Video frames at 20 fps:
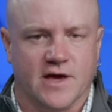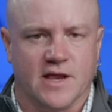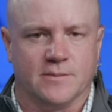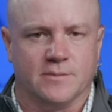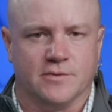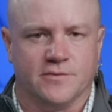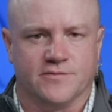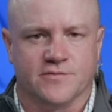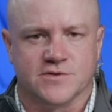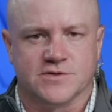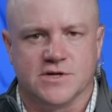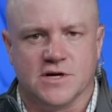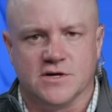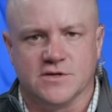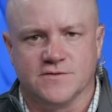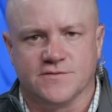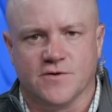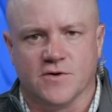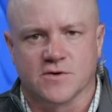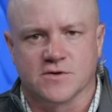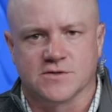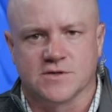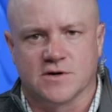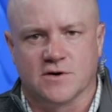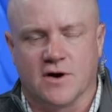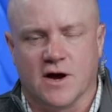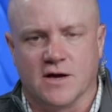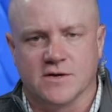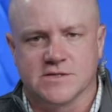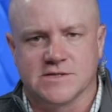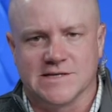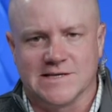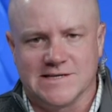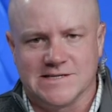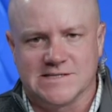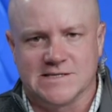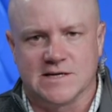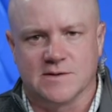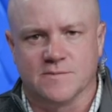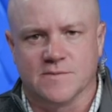available for sales folks that are out
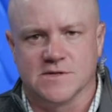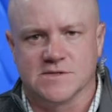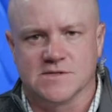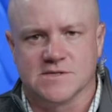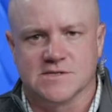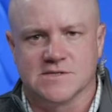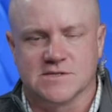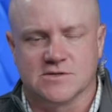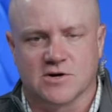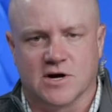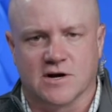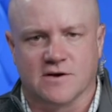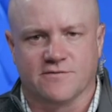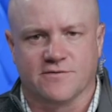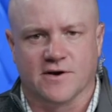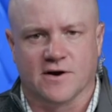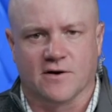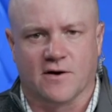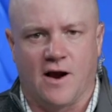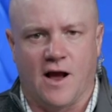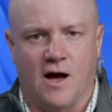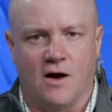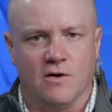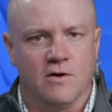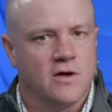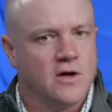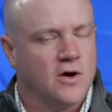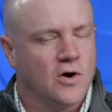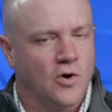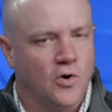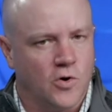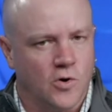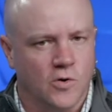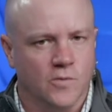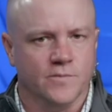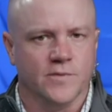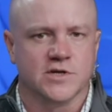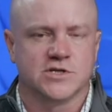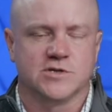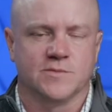soliciting business and trying to figure out
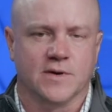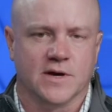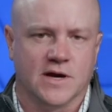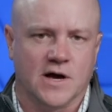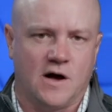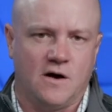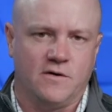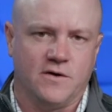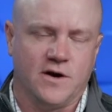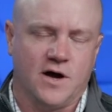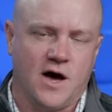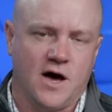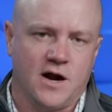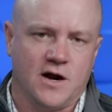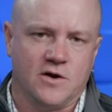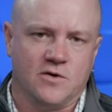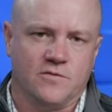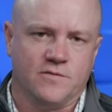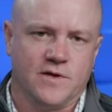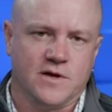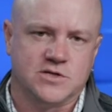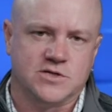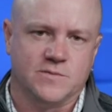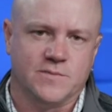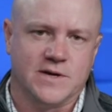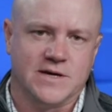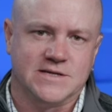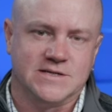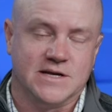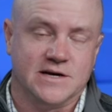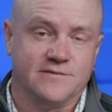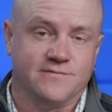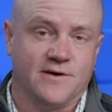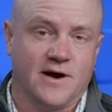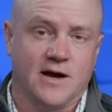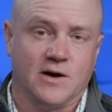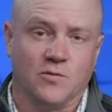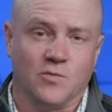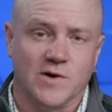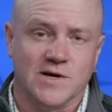whom they should be calling on and whom they should be
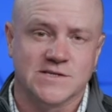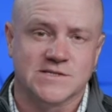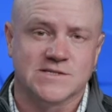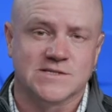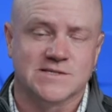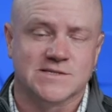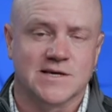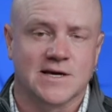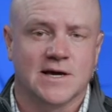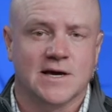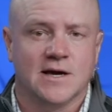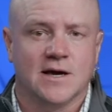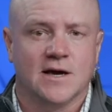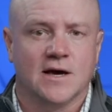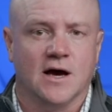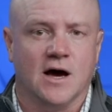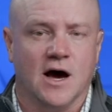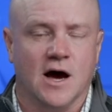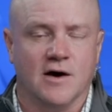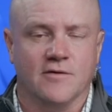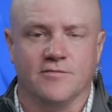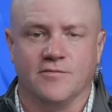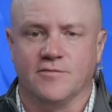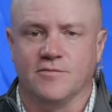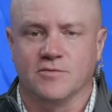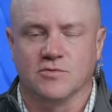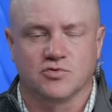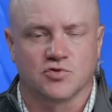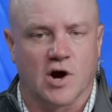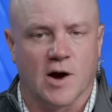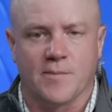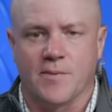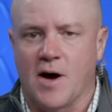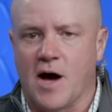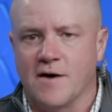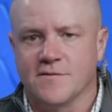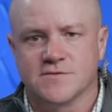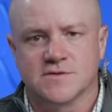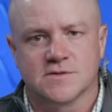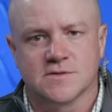identifying risks of
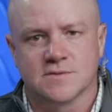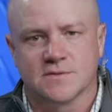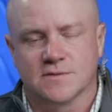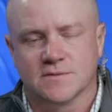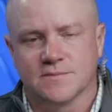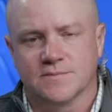drop-offs?